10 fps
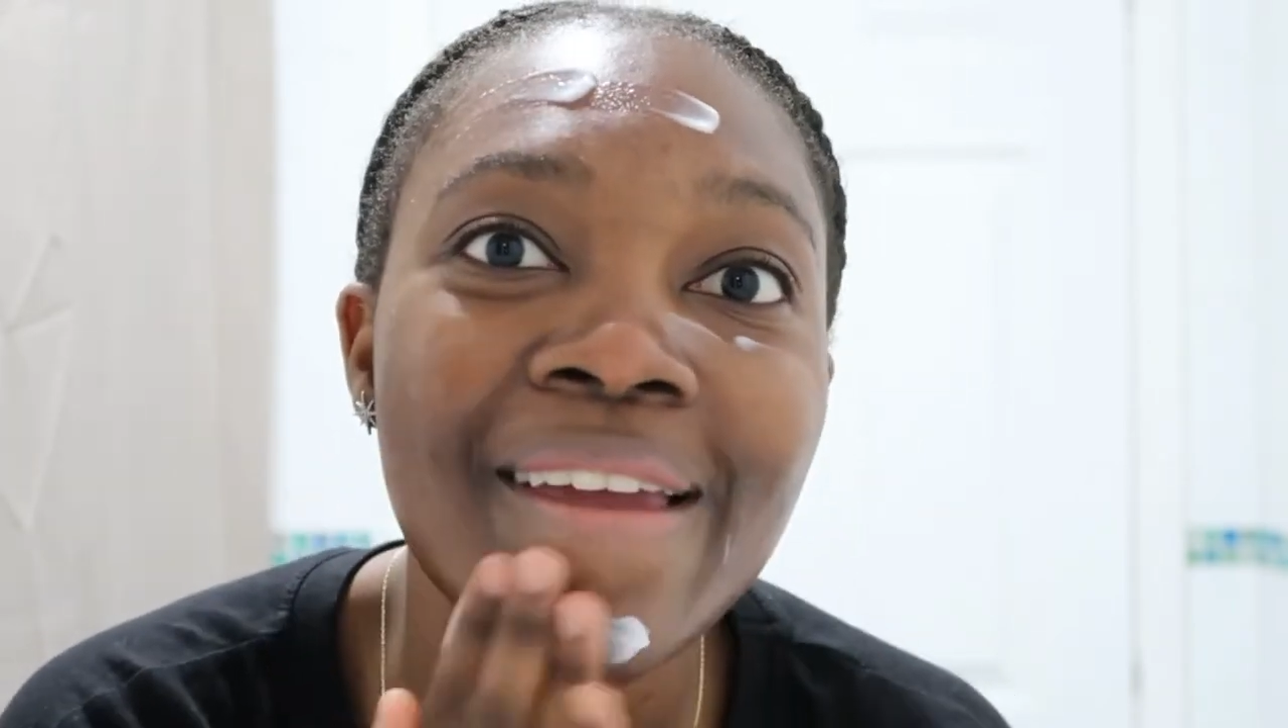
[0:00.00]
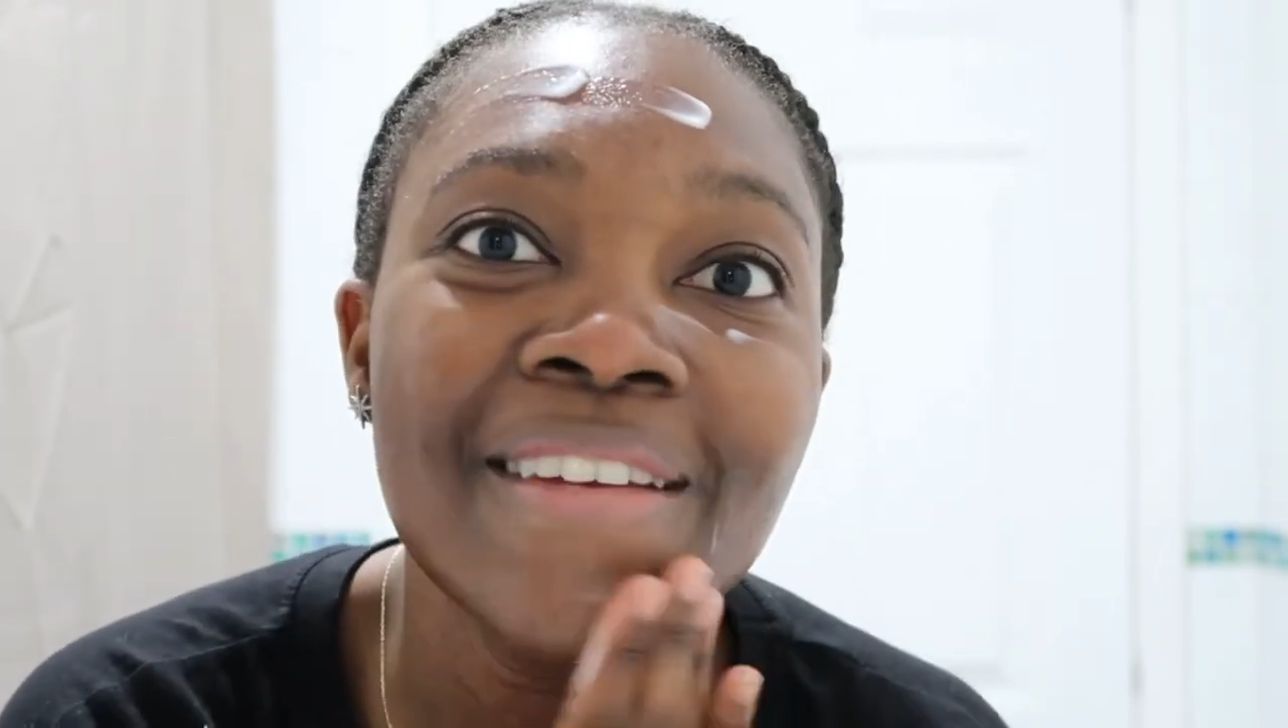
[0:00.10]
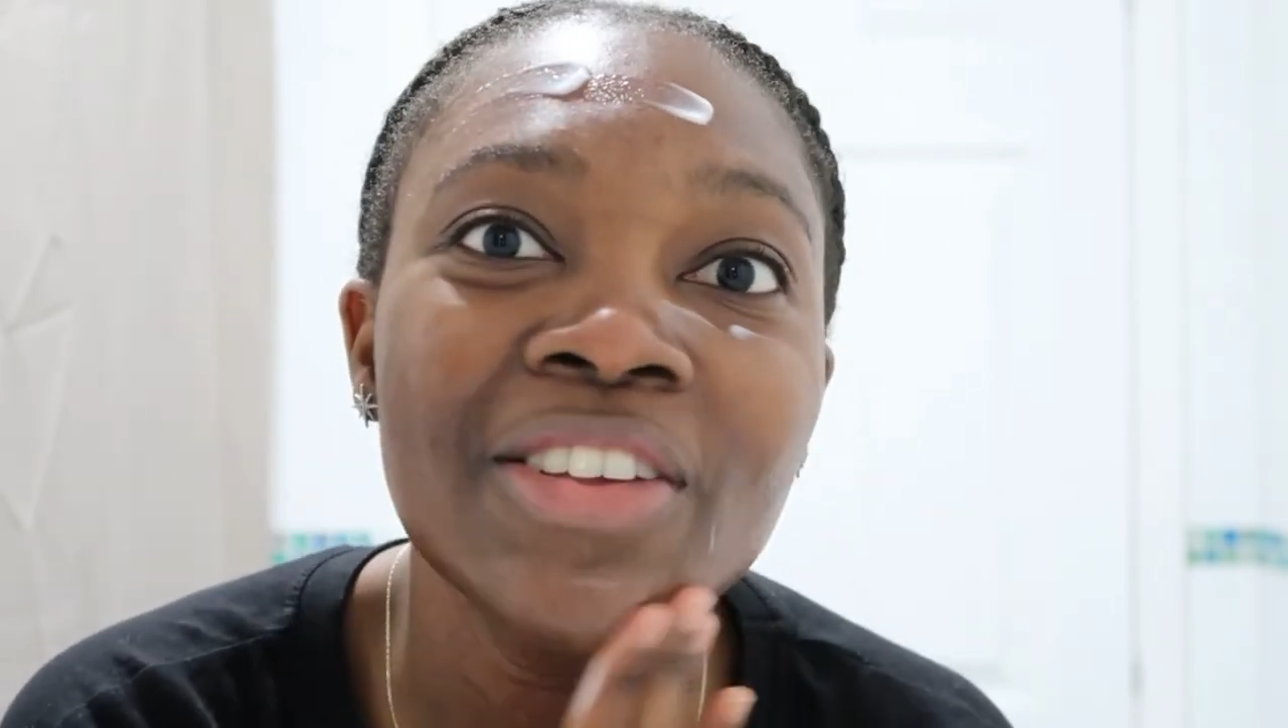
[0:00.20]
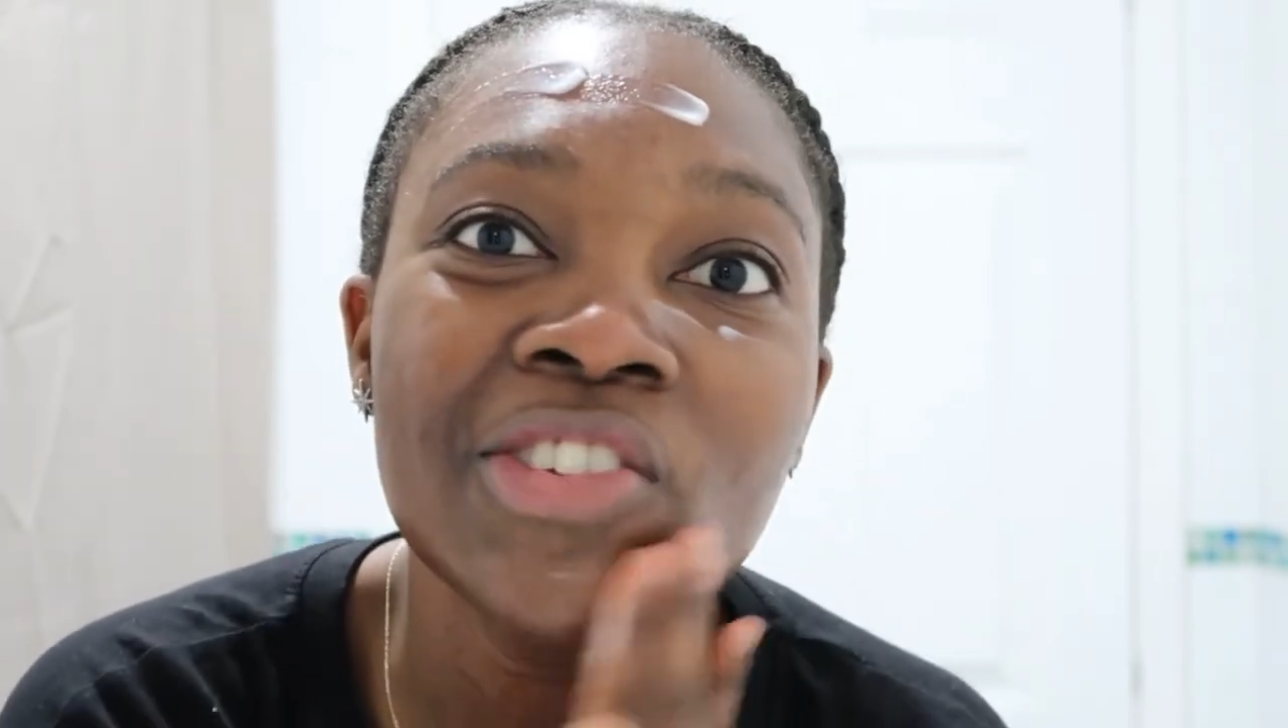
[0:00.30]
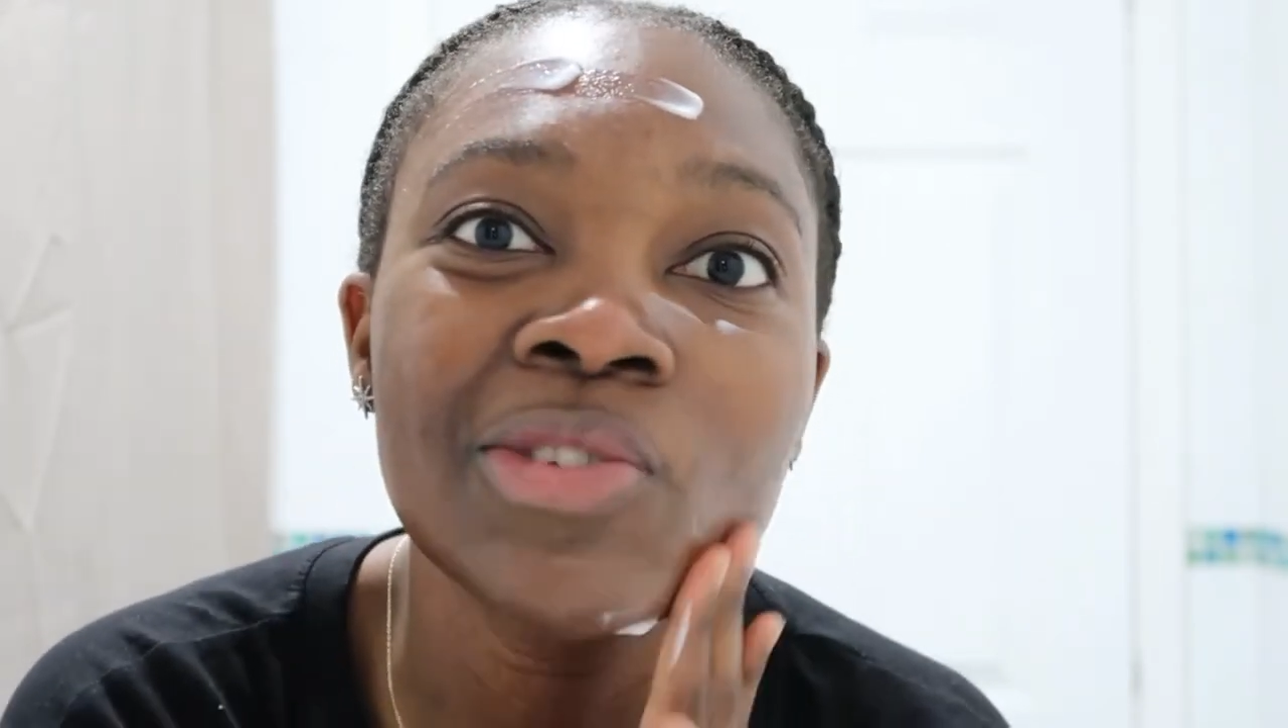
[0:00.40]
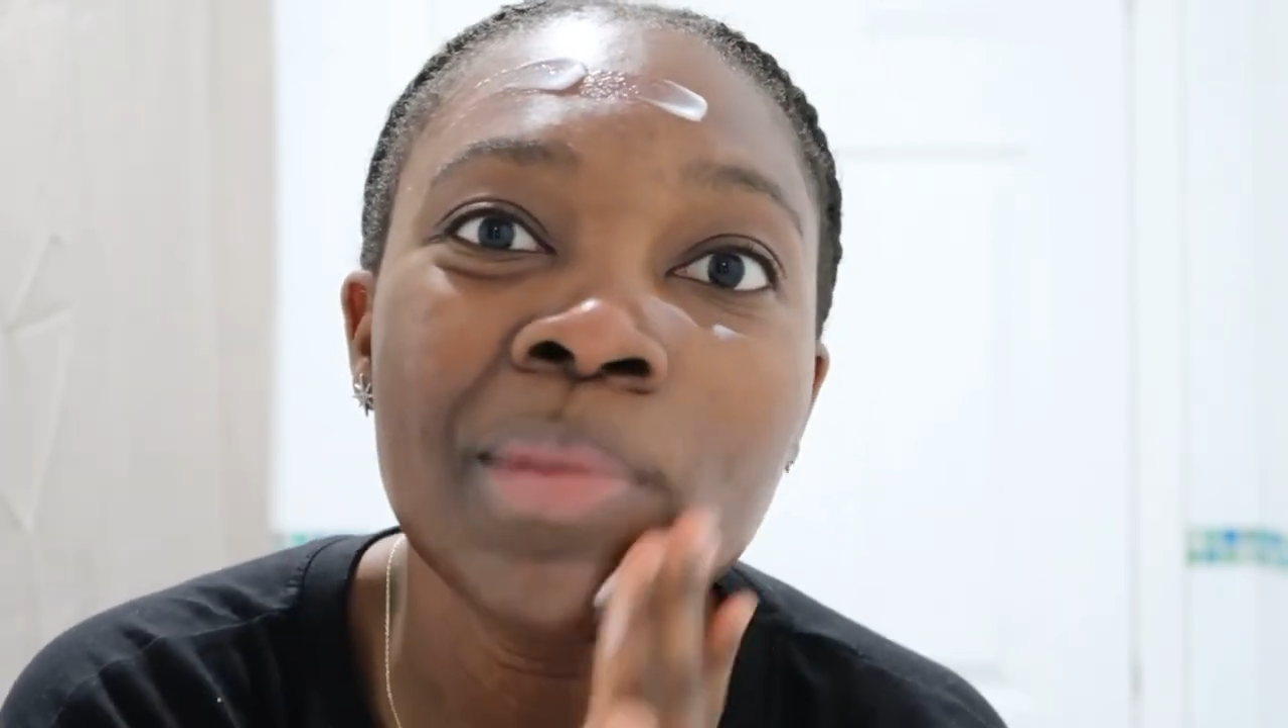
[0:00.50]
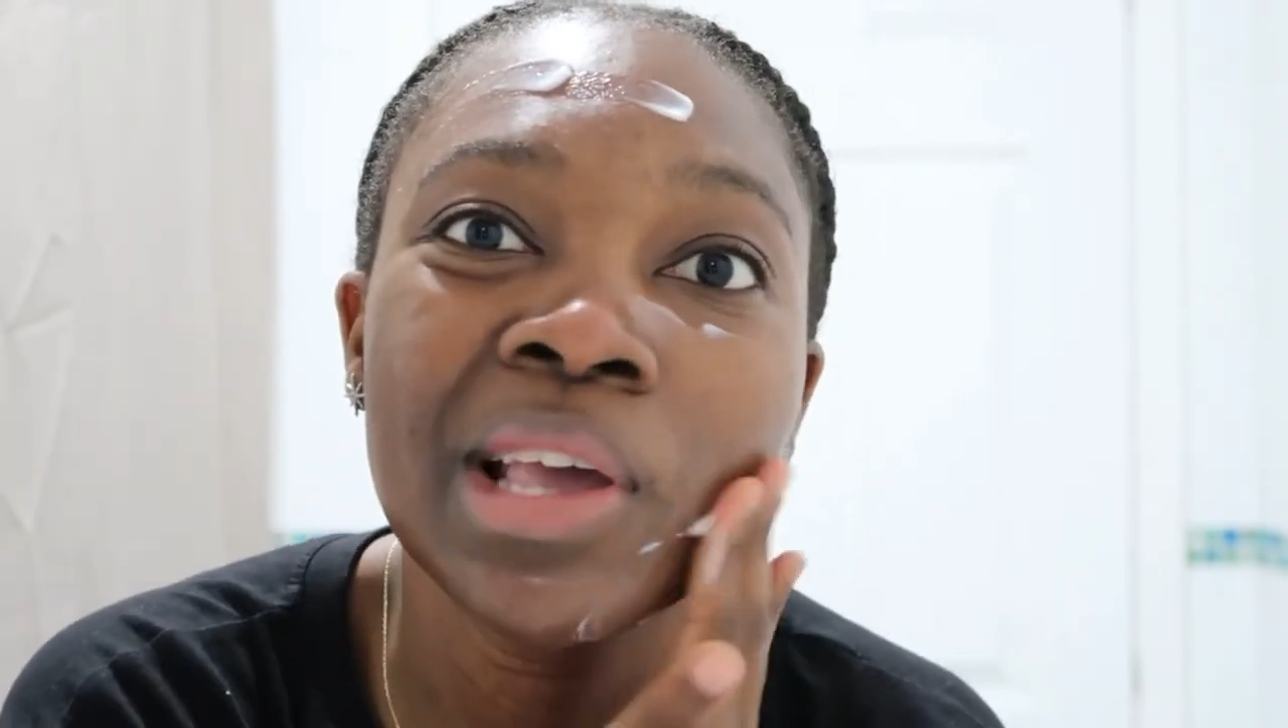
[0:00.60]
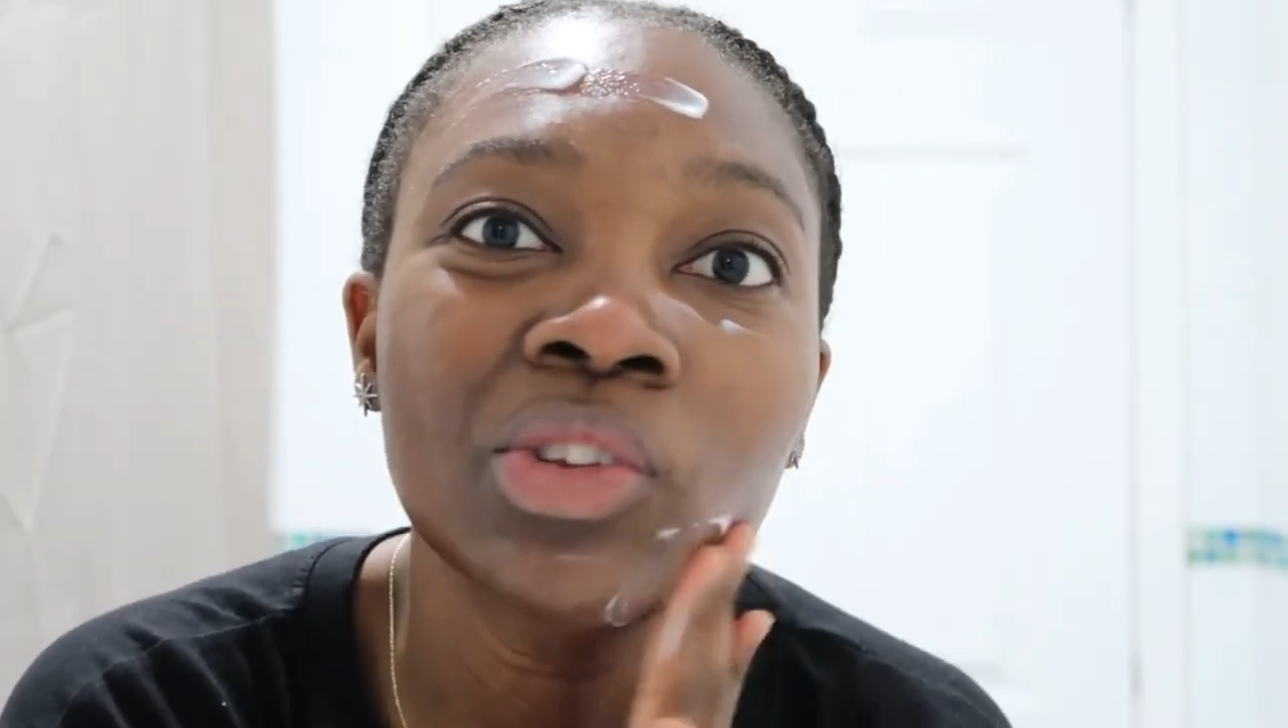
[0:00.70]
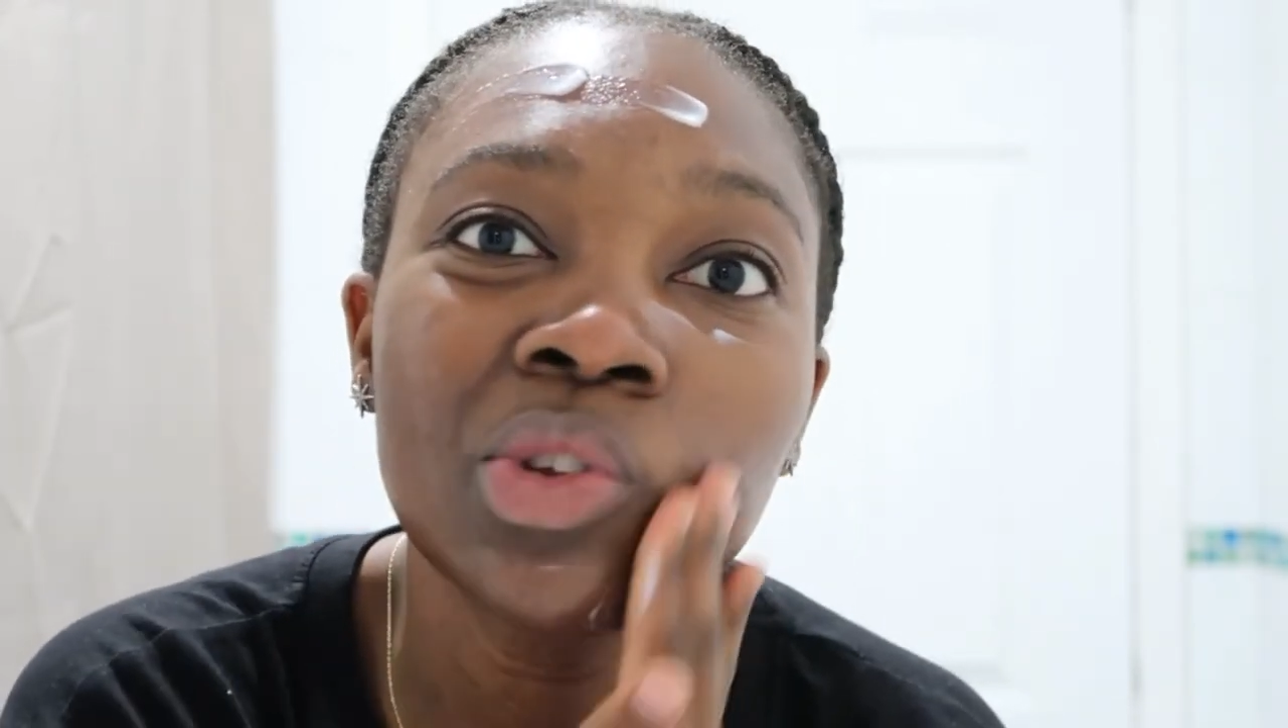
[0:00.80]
and it just makes